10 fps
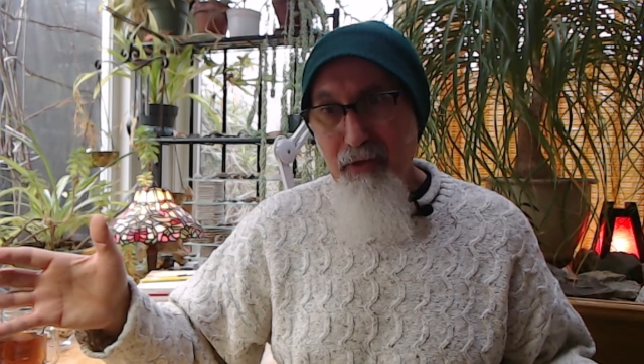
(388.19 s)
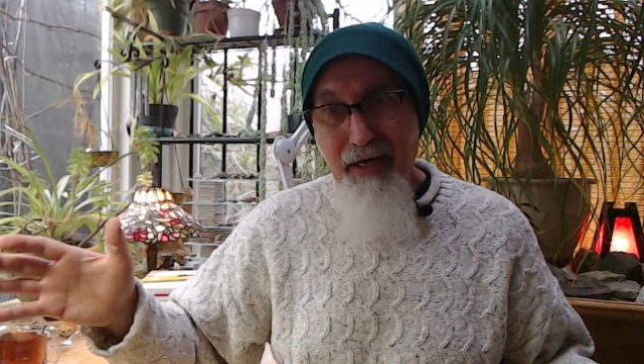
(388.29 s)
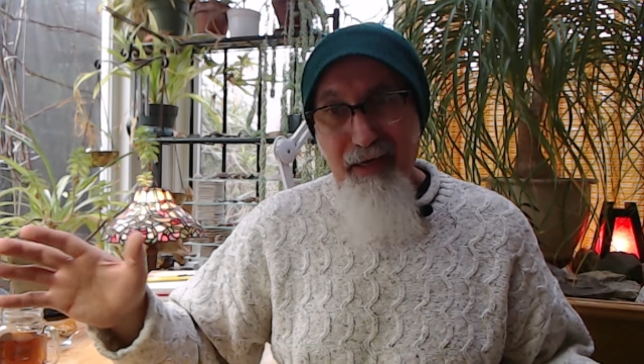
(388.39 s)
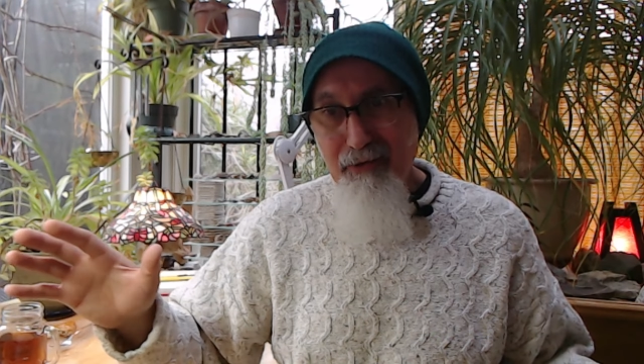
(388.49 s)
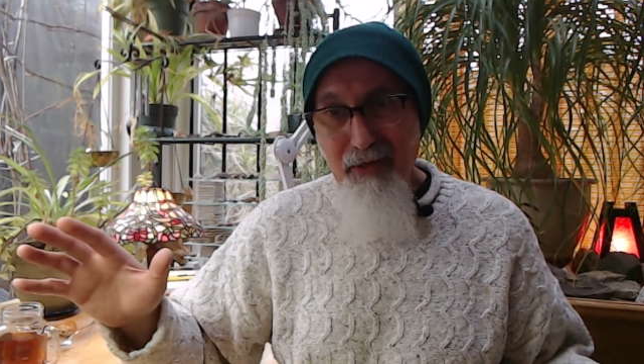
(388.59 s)

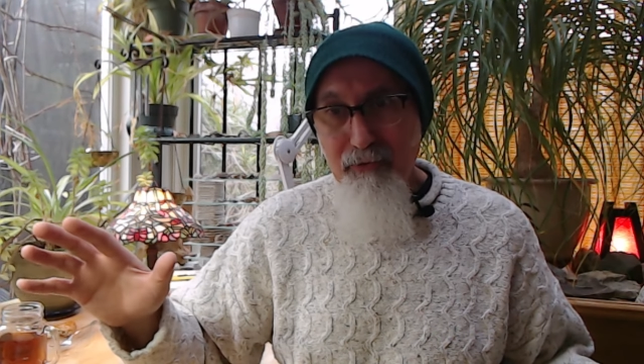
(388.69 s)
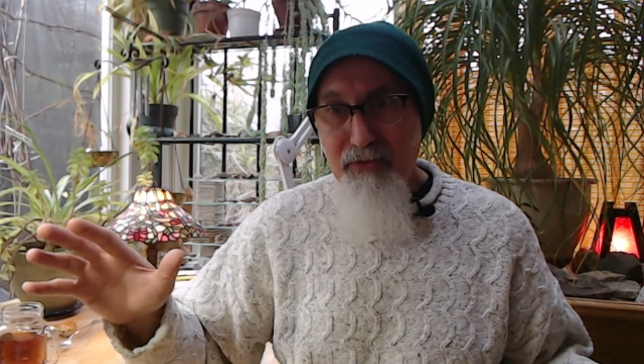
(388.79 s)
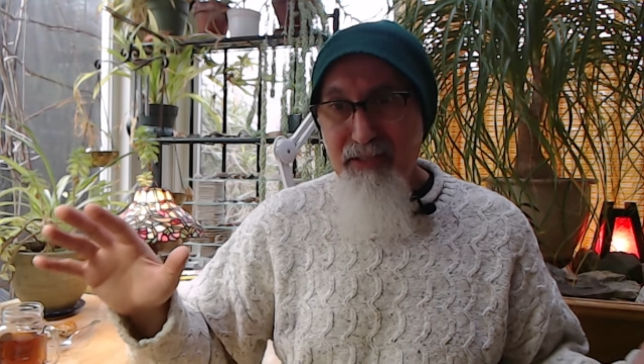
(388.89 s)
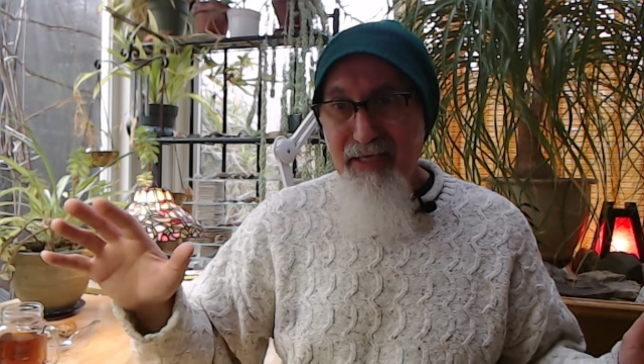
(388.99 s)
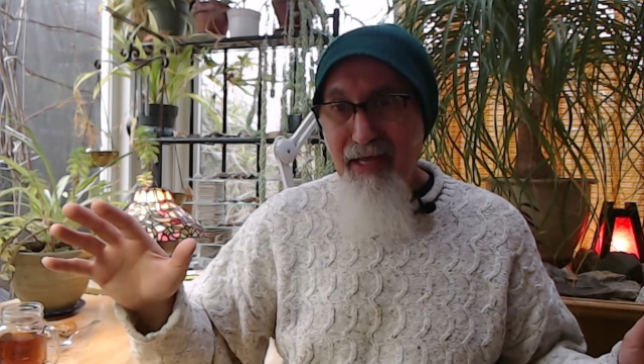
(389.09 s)
I don't
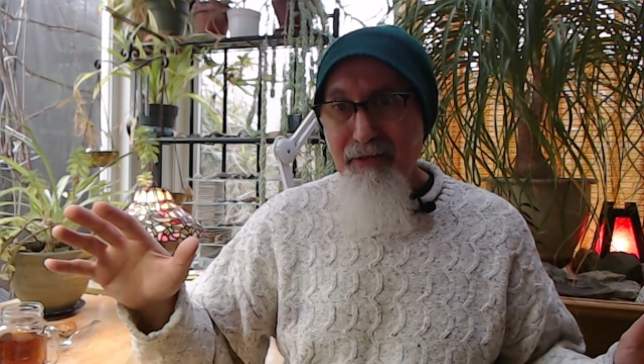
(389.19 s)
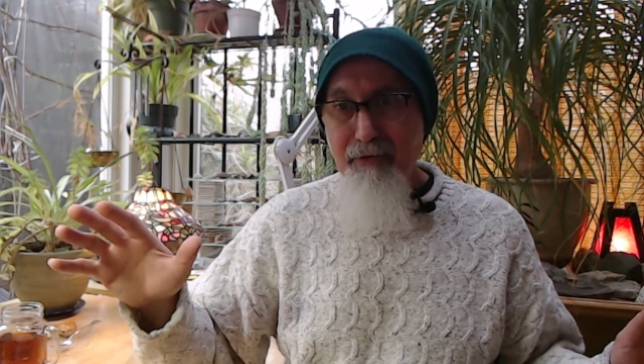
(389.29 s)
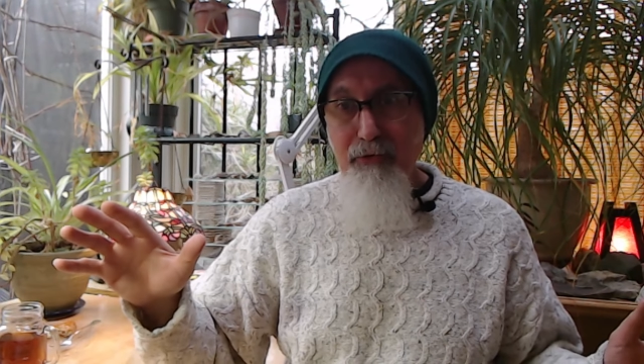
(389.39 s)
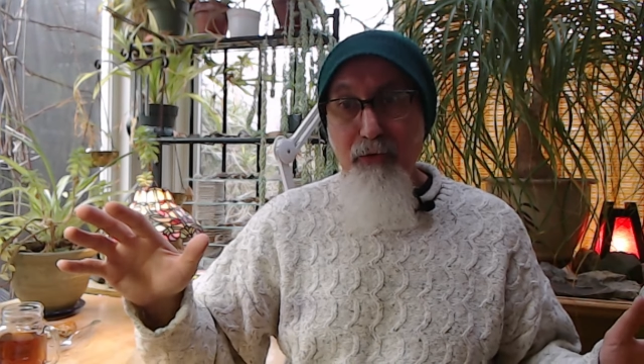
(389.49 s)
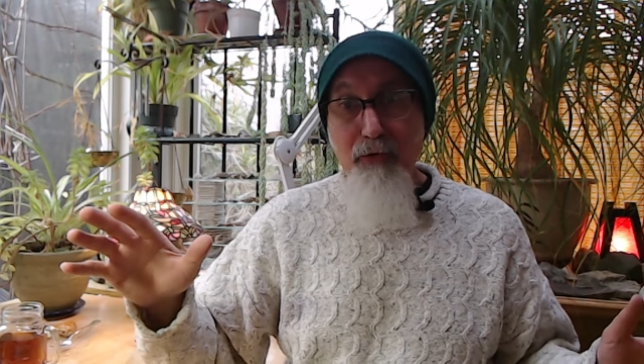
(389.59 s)
stand there
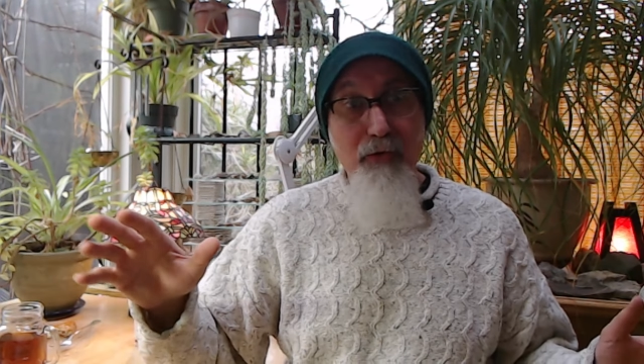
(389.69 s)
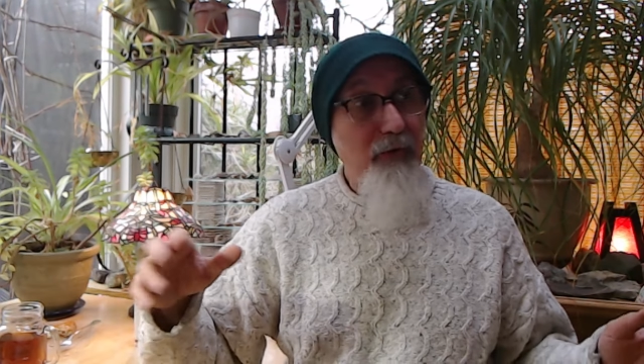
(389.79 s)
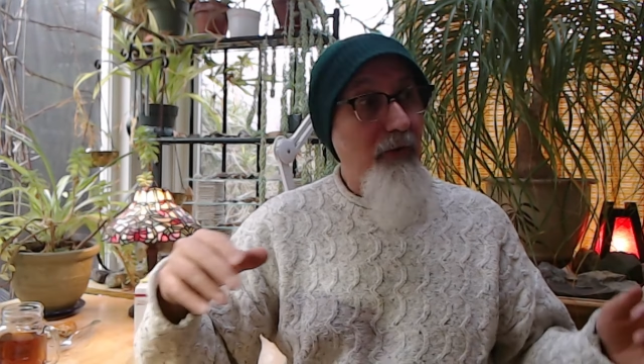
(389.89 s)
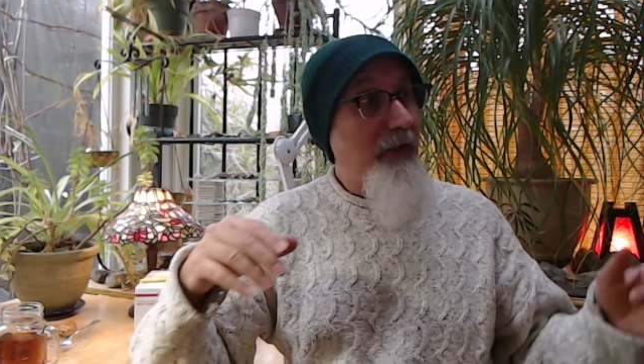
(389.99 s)
and go, oh,